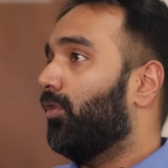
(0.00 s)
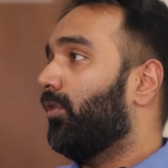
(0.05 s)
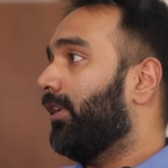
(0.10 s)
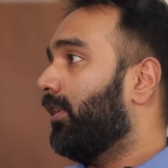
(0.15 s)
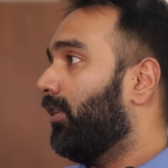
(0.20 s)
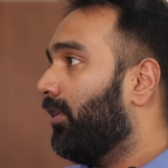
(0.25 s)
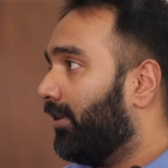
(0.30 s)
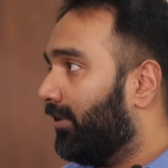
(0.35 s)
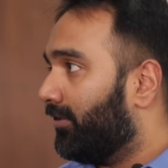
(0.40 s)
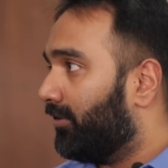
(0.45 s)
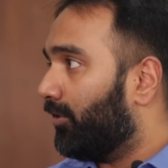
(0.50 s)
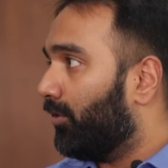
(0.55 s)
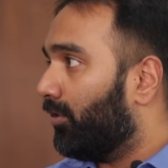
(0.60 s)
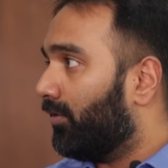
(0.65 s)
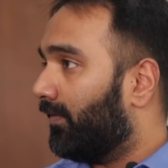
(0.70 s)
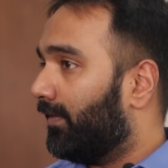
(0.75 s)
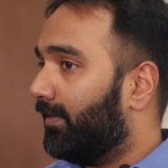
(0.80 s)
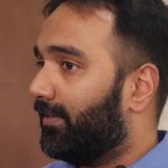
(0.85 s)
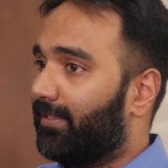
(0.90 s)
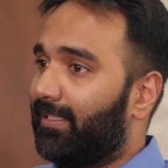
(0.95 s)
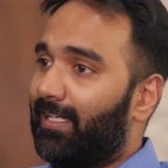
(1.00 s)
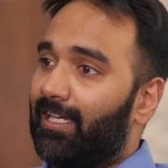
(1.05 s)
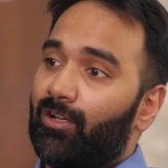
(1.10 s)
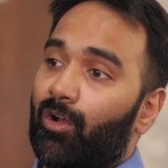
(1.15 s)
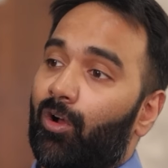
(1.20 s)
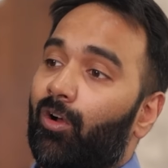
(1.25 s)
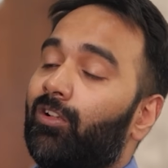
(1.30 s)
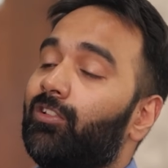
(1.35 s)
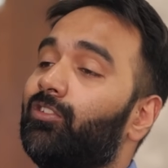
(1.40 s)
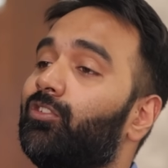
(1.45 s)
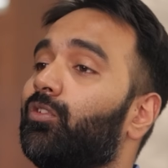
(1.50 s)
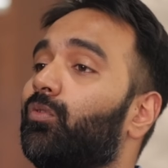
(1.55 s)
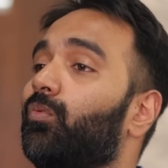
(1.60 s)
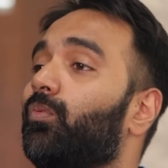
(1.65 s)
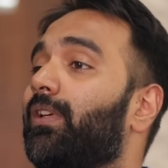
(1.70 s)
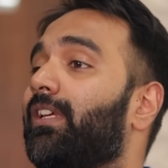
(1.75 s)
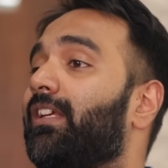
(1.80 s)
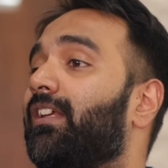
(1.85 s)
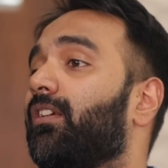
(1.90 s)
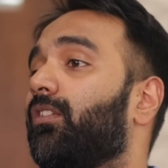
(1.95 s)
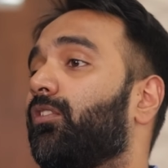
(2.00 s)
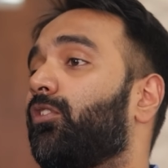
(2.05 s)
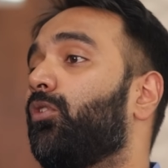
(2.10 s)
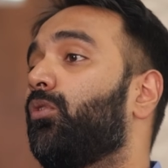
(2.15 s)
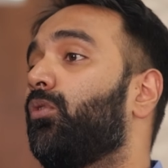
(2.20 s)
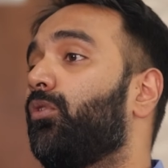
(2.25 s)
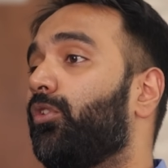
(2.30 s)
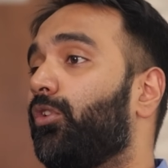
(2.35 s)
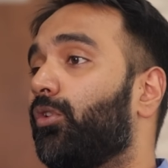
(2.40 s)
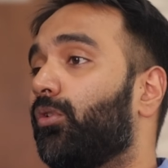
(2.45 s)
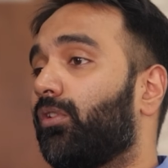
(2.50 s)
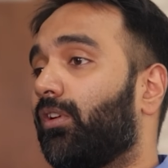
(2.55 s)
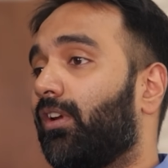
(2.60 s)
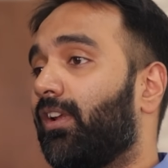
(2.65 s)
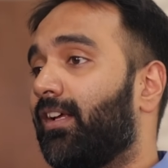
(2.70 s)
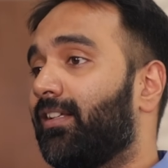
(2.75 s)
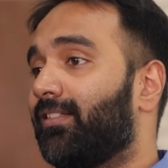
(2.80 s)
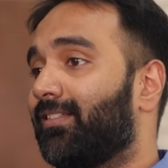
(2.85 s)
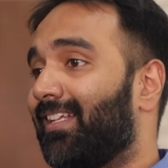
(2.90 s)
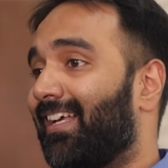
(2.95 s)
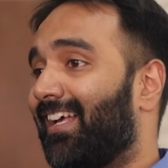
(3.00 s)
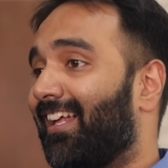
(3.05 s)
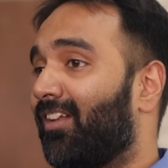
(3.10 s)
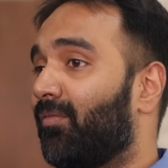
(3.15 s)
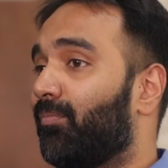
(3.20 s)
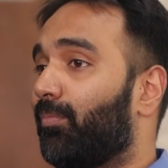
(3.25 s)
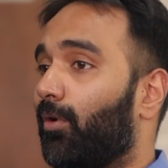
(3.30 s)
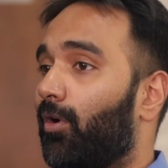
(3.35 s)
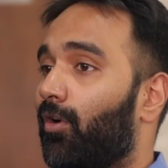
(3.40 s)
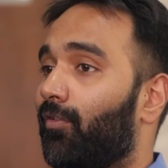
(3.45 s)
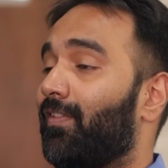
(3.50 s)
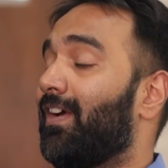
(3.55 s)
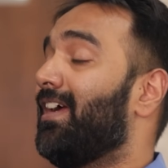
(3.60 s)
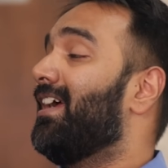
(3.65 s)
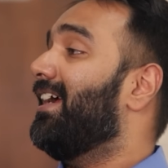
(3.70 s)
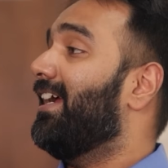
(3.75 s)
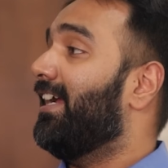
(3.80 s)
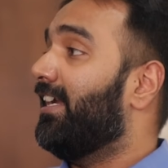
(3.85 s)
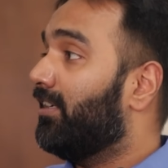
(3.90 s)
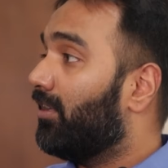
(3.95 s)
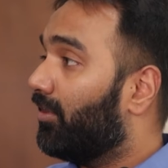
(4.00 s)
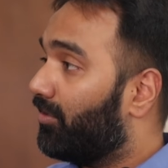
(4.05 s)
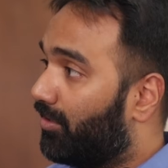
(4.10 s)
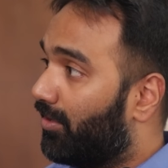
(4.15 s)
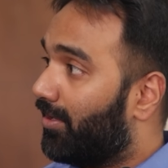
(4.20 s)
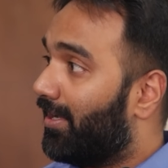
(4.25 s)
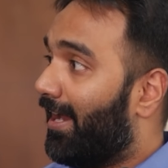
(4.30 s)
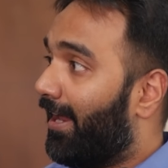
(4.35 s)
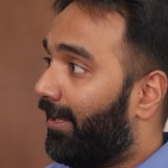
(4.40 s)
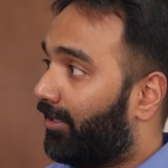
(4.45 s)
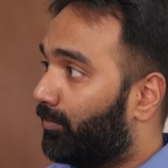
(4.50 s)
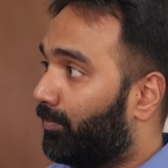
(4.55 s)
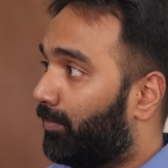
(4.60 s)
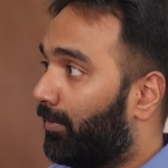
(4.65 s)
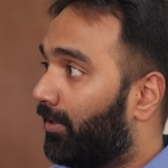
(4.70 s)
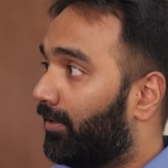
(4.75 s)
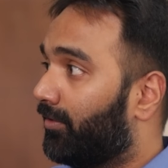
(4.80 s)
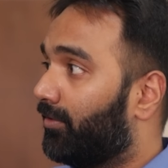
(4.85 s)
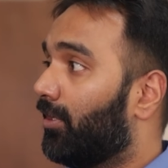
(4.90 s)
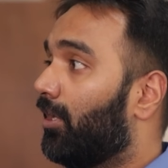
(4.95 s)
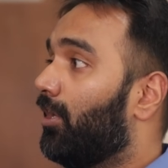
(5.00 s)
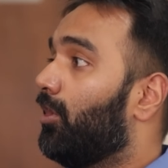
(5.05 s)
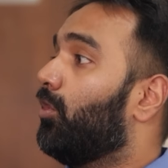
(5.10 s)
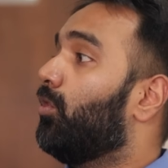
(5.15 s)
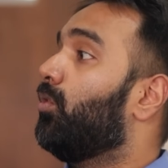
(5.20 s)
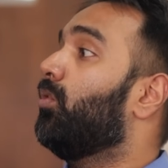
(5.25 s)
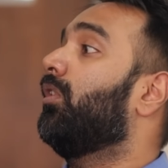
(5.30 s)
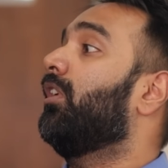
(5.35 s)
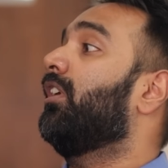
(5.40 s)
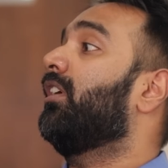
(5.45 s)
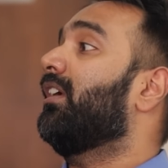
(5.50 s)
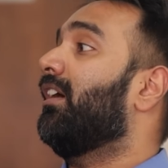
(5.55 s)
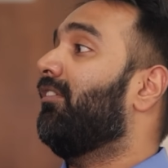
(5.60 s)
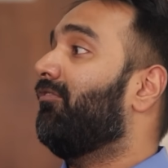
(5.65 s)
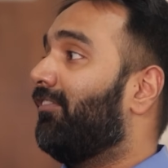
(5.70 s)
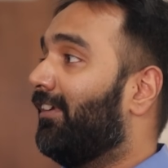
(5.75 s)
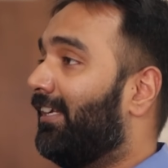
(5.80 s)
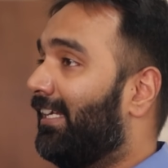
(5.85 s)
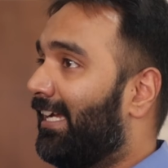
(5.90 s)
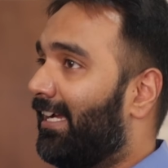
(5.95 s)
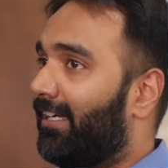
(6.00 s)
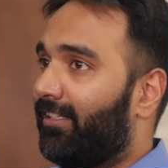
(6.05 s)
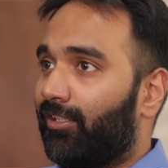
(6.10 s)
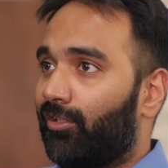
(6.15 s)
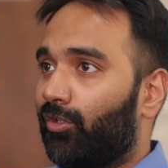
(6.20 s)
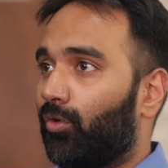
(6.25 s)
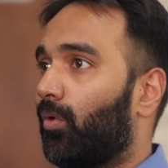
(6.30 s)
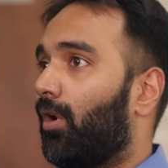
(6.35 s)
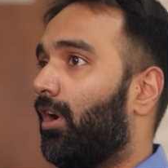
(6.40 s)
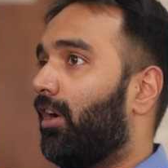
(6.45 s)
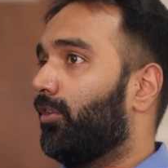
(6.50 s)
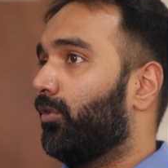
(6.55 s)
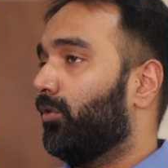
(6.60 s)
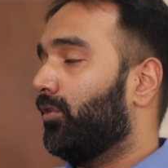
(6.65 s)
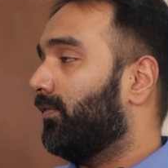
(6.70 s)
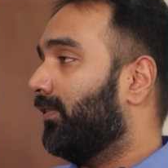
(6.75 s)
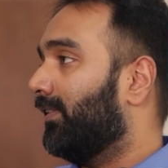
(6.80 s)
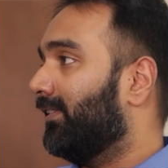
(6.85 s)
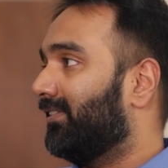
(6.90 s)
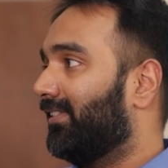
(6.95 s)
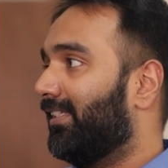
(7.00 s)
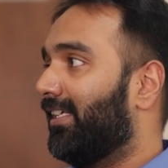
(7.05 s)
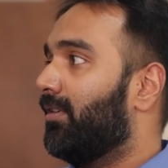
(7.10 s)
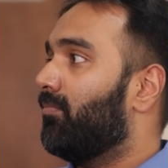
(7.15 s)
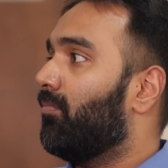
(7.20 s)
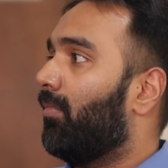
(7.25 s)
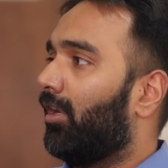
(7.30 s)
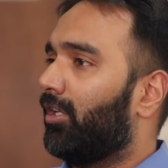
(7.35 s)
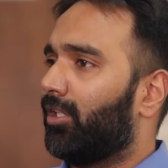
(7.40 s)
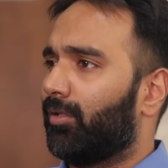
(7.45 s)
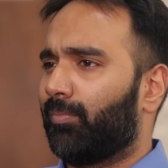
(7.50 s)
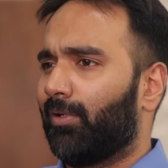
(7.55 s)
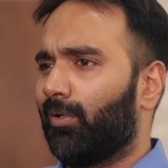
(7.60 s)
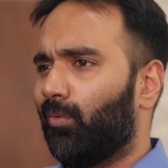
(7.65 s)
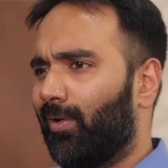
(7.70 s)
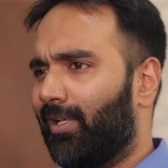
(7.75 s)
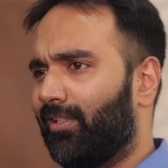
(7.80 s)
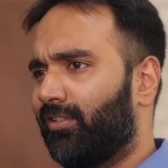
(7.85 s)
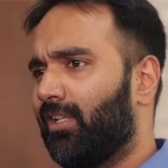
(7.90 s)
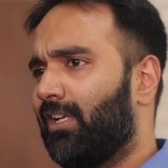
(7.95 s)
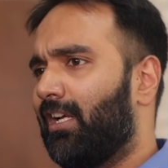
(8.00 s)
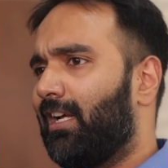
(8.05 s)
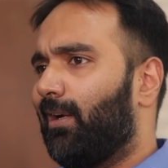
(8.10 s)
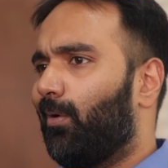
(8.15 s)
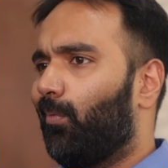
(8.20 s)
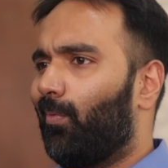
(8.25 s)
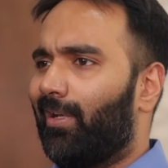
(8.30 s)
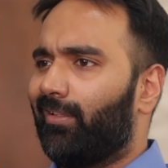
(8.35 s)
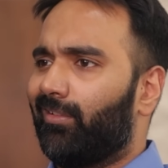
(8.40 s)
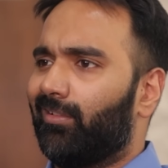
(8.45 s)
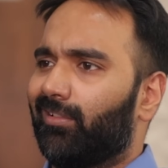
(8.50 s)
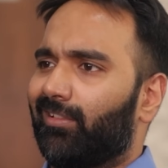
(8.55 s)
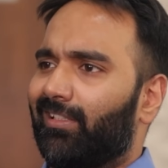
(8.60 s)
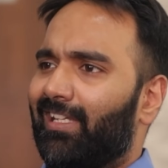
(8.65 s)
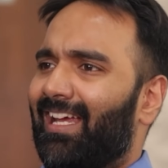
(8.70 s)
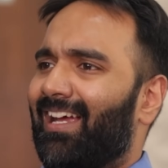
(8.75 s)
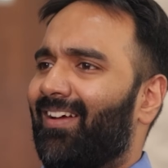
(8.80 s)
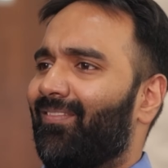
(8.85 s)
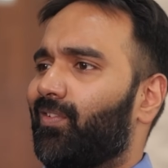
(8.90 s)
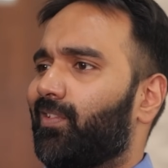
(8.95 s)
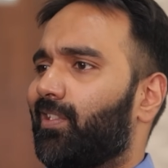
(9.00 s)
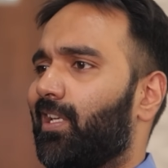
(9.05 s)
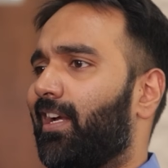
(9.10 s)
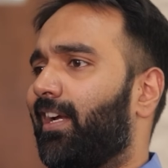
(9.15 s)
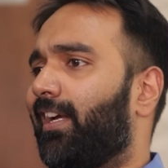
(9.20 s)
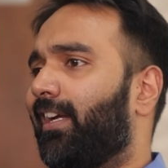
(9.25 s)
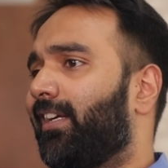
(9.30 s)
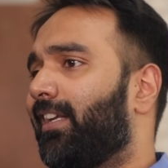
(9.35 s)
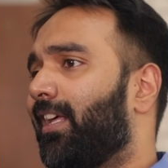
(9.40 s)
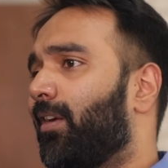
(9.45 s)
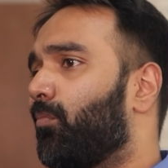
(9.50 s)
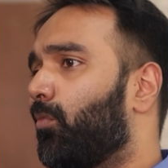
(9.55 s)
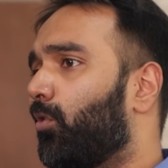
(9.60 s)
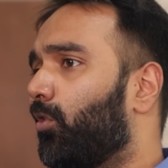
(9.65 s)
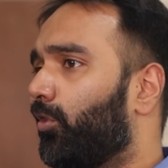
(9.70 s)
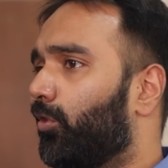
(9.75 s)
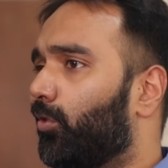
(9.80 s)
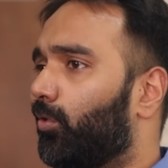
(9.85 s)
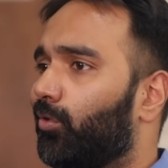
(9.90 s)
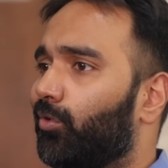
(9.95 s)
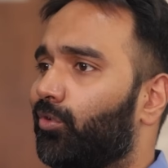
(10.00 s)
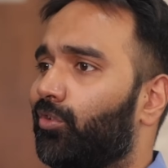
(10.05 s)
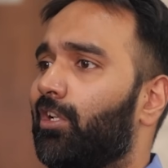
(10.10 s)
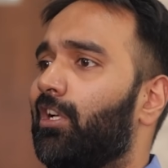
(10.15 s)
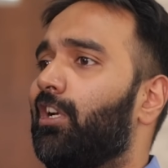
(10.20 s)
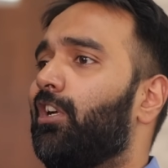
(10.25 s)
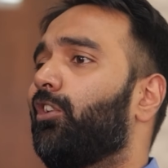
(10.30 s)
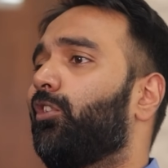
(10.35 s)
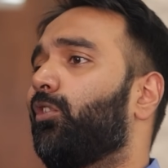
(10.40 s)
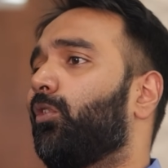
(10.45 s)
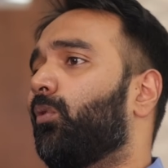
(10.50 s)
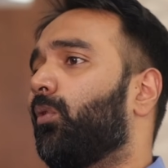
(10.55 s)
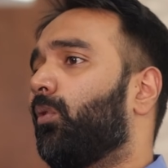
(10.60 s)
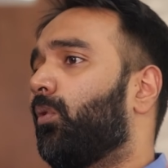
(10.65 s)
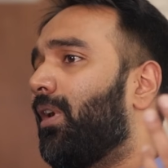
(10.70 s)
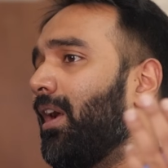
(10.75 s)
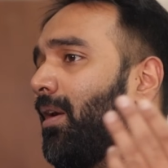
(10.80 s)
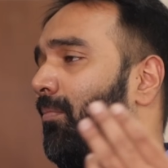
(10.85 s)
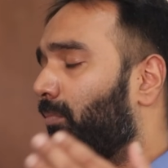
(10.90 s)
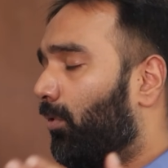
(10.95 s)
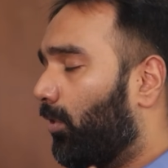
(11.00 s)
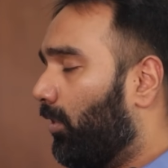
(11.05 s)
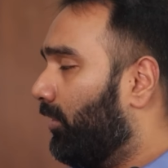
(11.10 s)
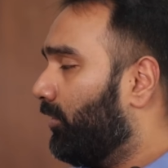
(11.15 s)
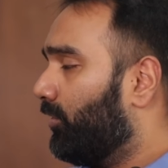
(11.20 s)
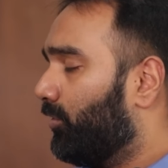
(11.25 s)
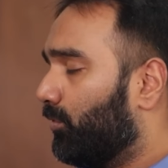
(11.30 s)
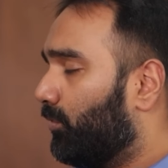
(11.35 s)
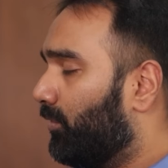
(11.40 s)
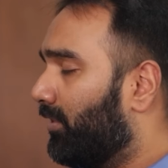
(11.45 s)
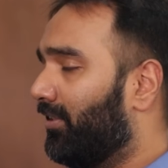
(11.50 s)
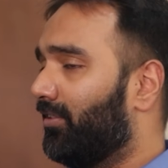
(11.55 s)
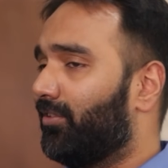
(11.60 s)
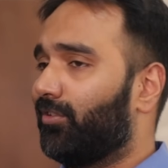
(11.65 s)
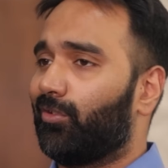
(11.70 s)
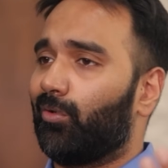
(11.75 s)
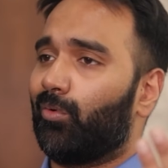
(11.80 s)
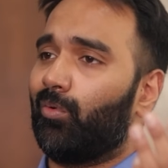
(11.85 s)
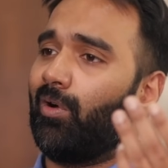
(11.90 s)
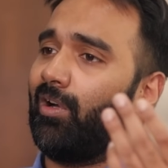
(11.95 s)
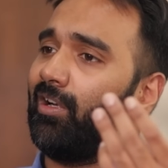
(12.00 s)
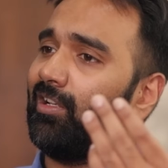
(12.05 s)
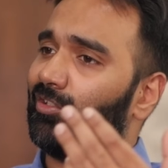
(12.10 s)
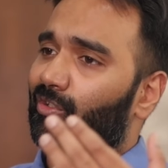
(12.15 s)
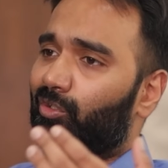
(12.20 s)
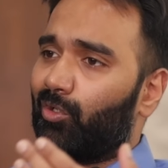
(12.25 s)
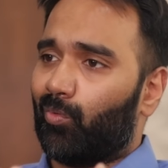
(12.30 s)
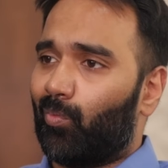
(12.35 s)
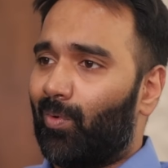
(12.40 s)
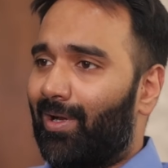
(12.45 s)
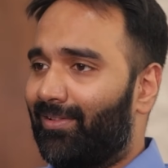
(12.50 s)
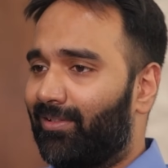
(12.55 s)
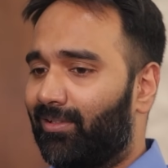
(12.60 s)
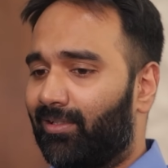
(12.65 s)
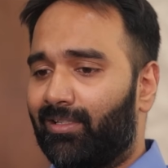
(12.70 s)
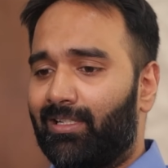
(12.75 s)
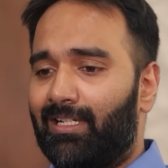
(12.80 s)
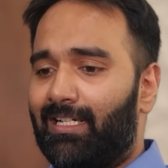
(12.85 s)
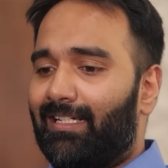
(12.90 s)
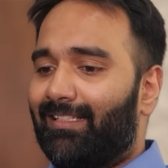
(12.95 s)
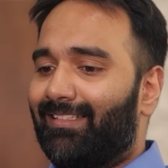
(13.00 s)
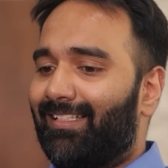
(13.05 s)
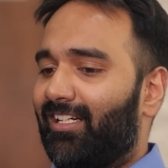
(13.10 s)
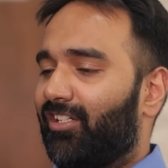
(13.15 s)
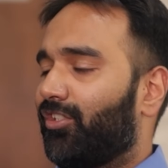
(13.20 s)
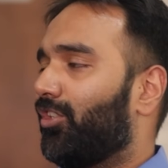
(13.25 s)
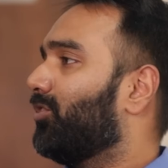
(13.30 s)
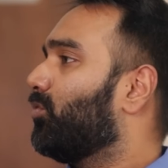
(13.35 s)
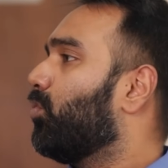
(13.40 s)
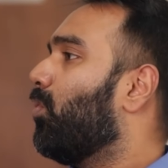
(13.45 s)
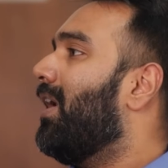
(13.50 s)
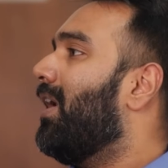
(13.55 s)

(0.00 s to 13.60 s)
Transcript: going on at the university, and also we do utilize the help of industry experts who are affiliated to our university in multiple ways, whether they have signed MOUs to employ students through us, or whether they're just